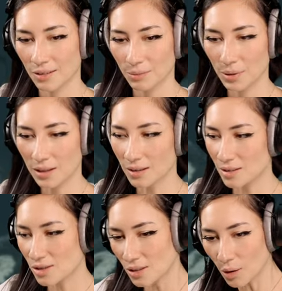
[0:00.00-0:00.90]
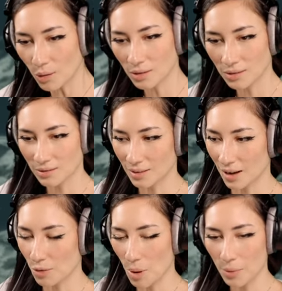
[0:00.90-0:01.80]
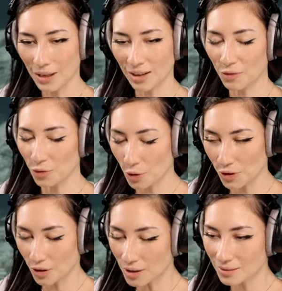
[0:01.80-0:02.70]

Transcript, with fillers: Because, you know, I remember getting further.